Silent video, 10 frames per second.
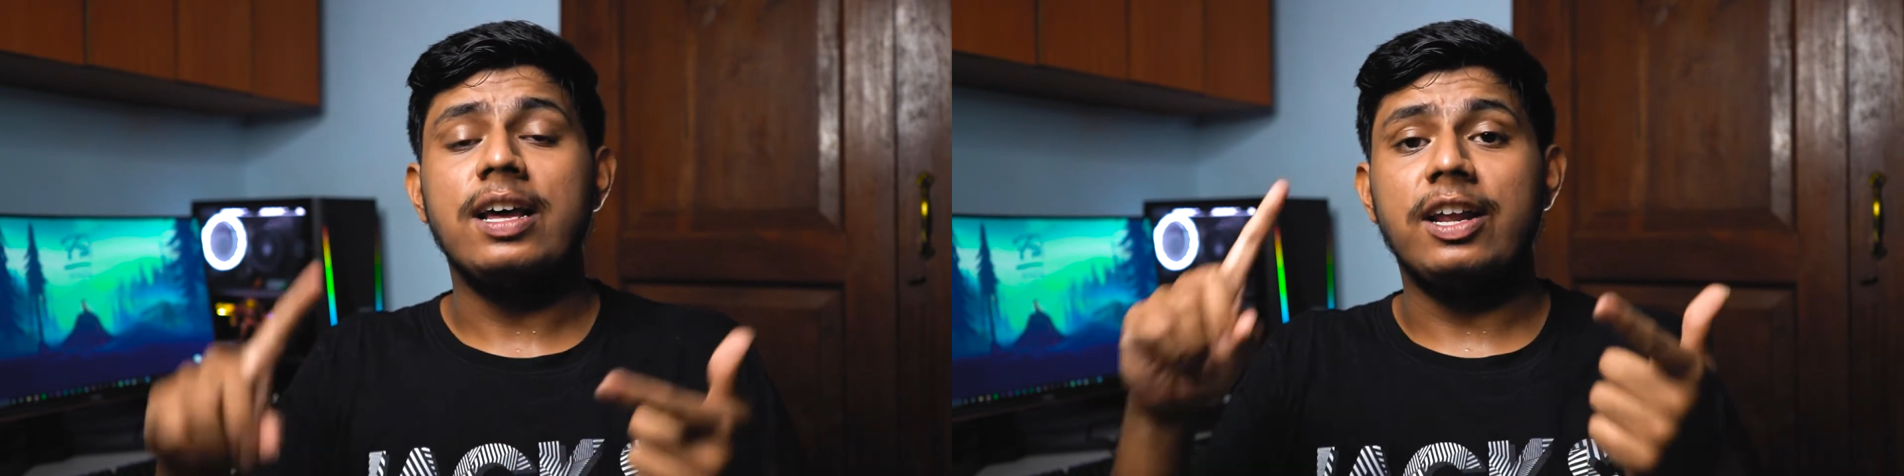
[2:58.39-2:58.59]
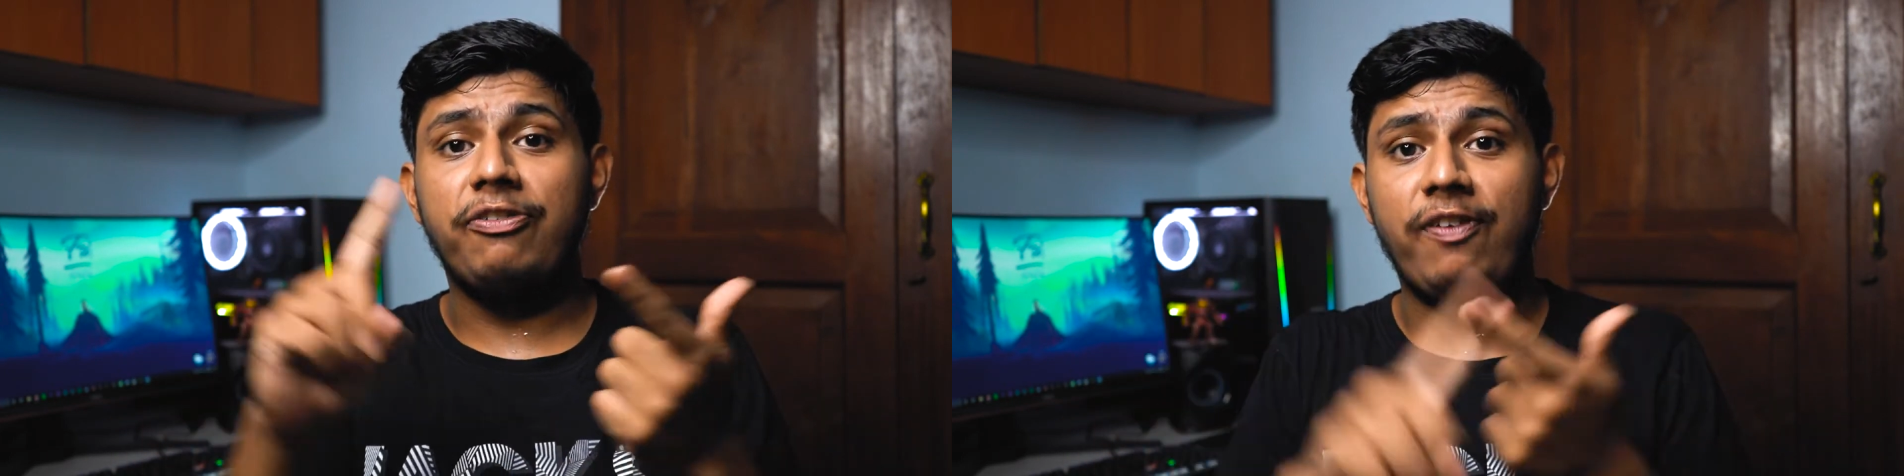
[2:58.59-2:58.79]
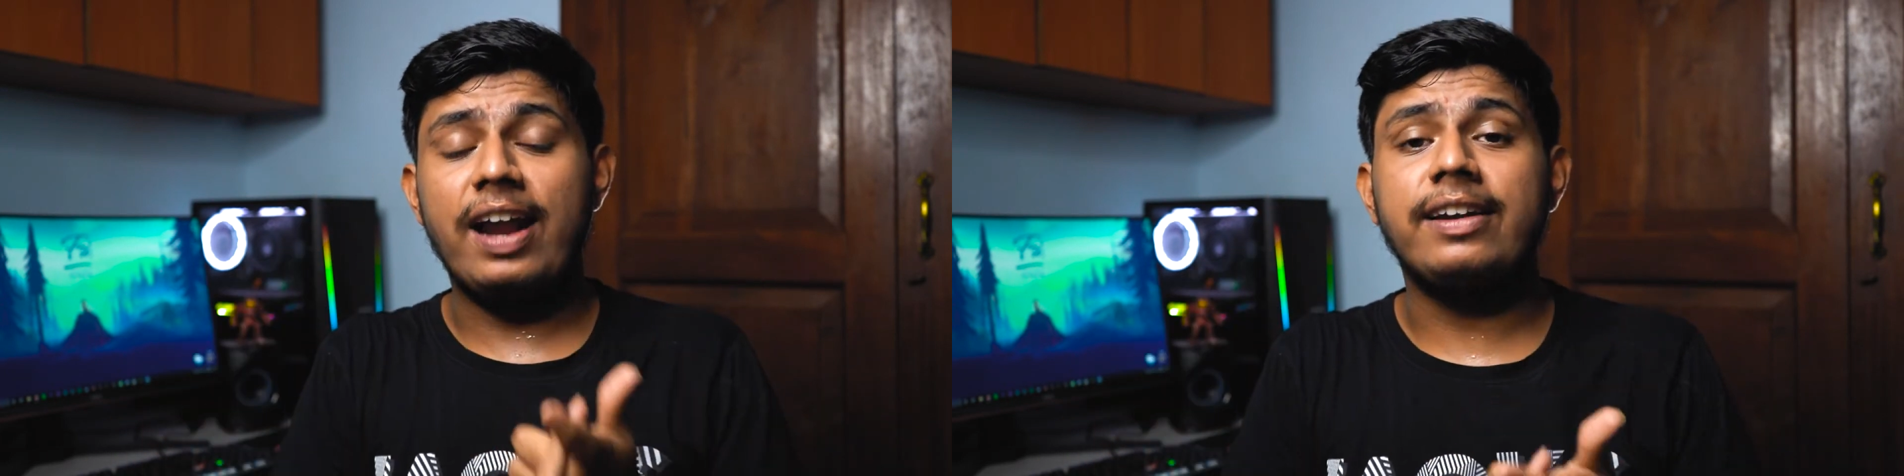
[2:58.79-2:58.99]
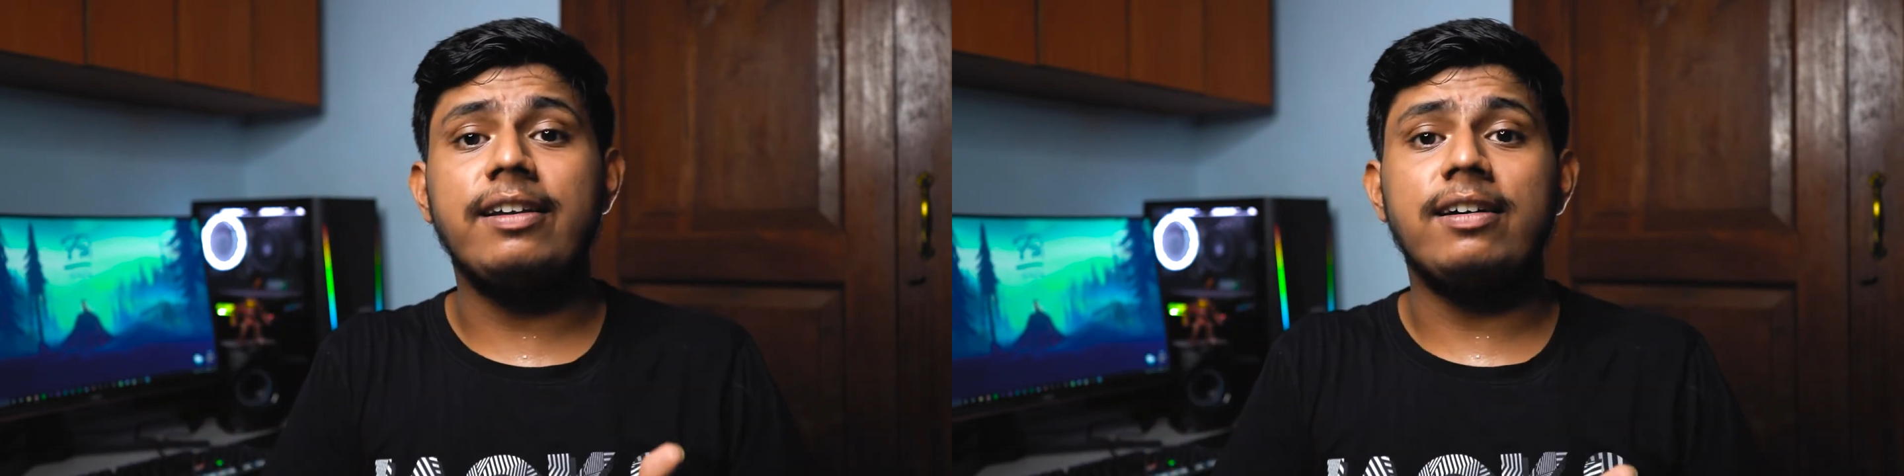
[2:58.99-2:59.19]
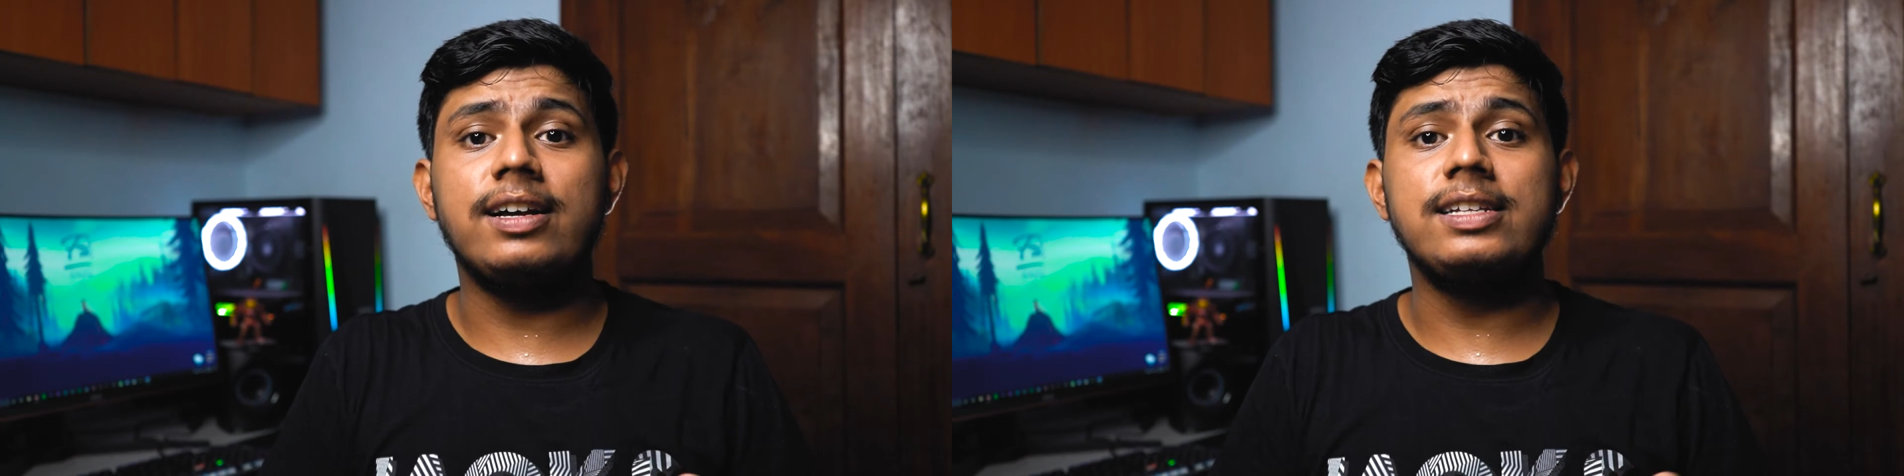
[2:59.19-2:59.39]

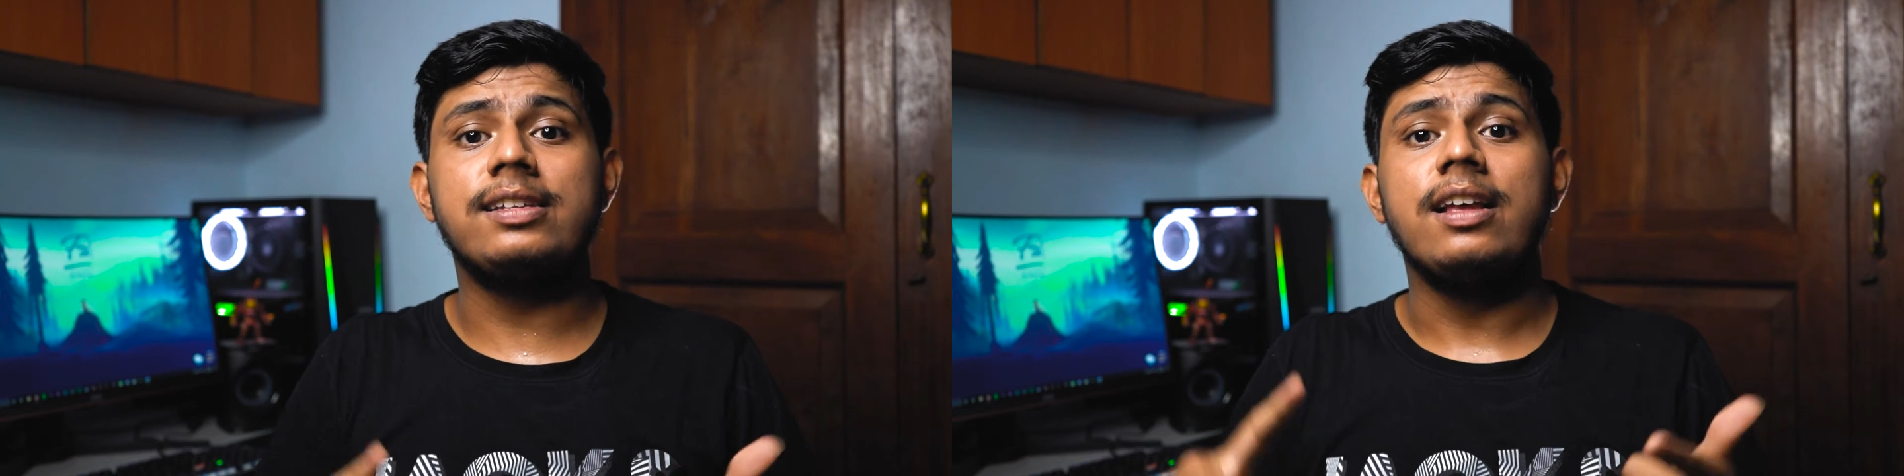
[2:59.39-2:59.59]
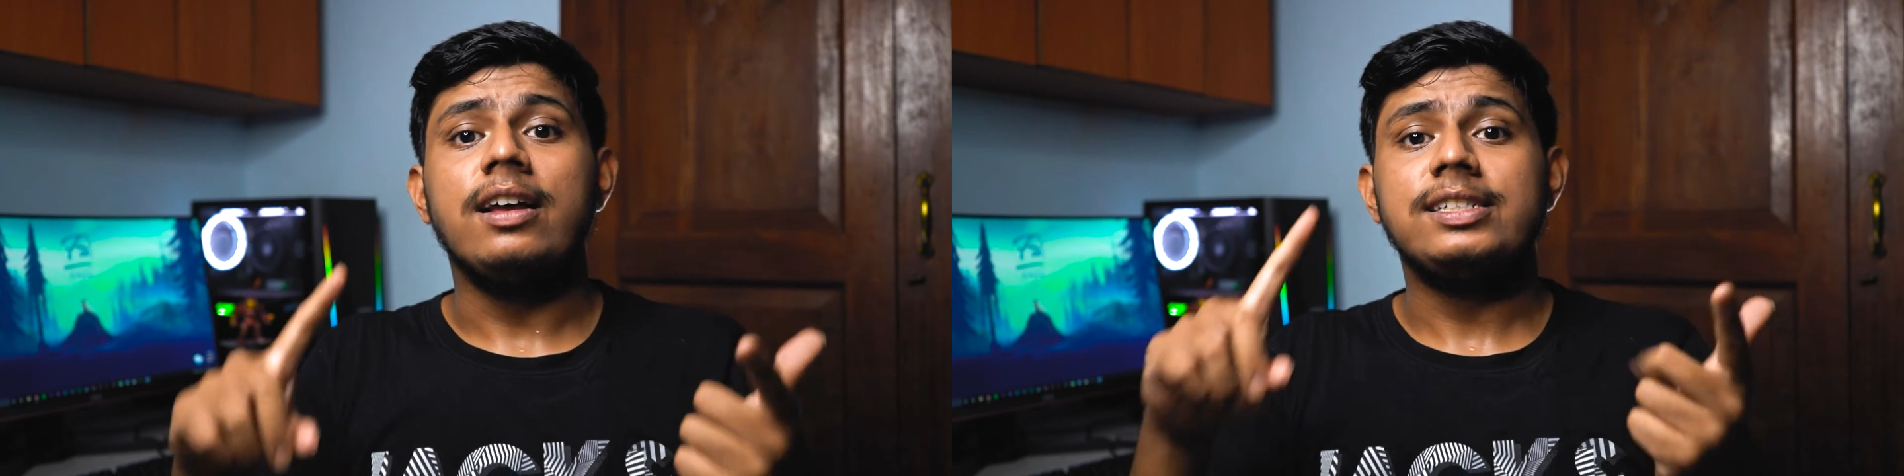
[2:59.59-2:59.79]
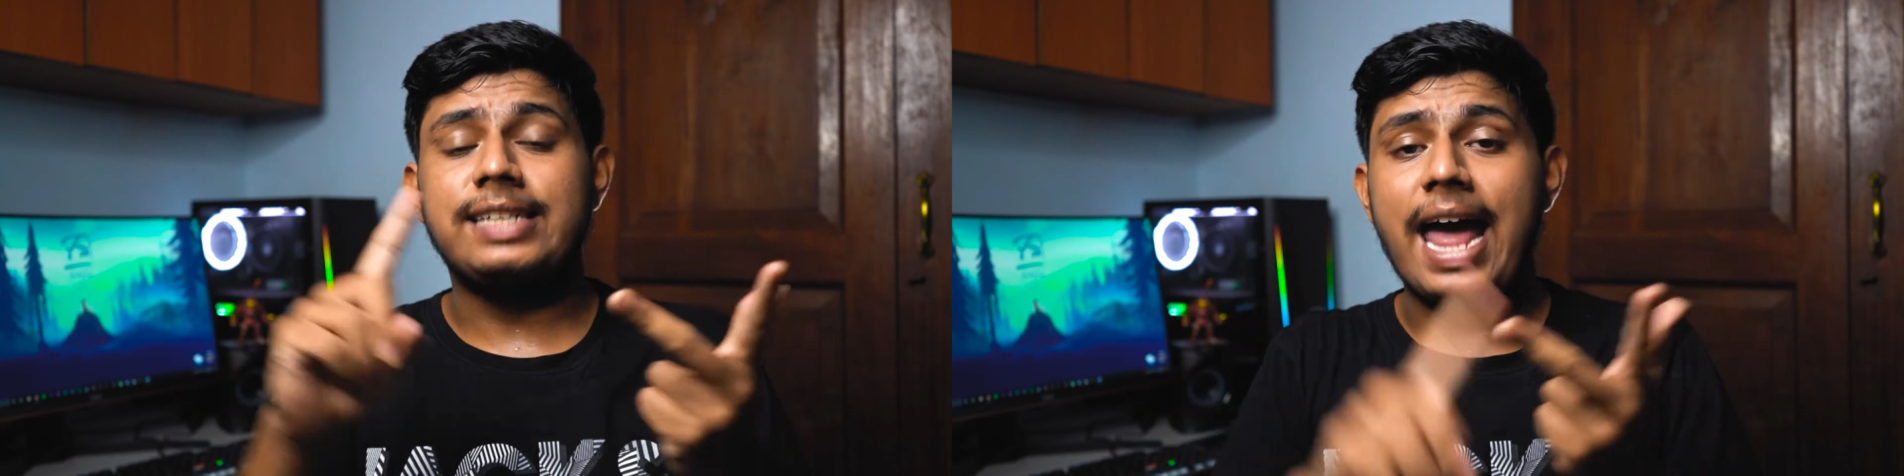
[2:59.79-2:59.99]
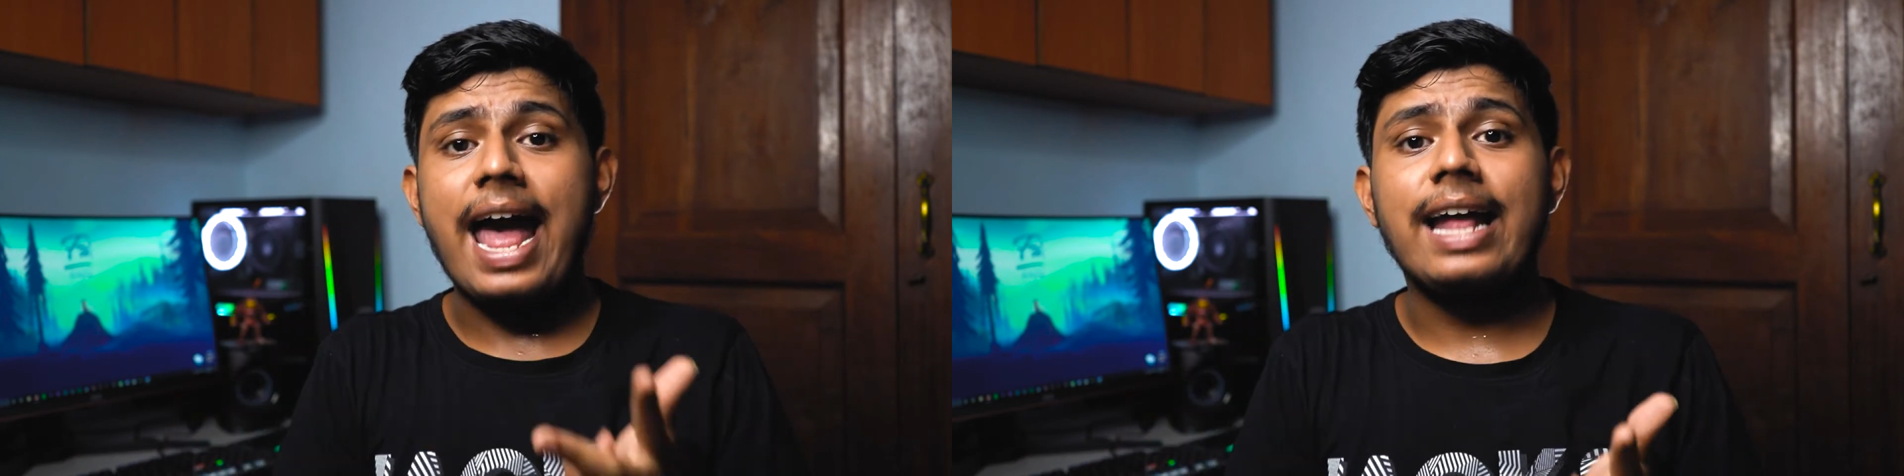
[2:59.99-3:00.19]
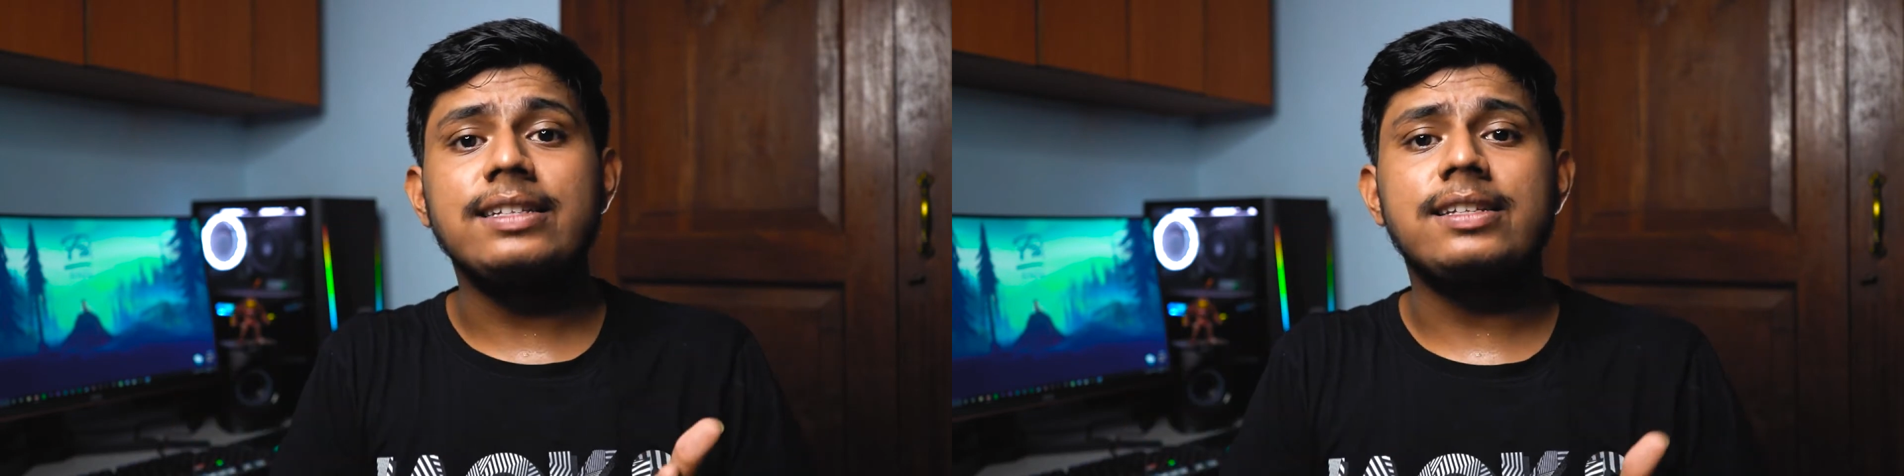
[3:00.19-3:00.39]
reflectors,
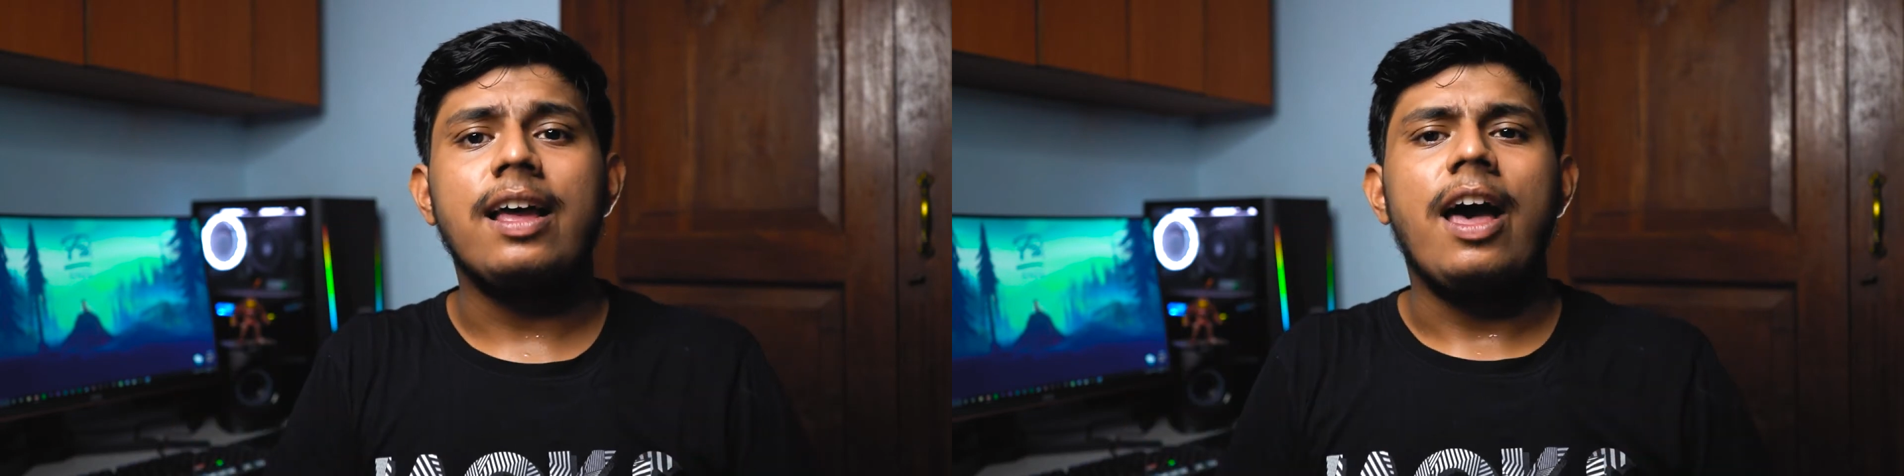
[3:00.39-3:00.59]
stands.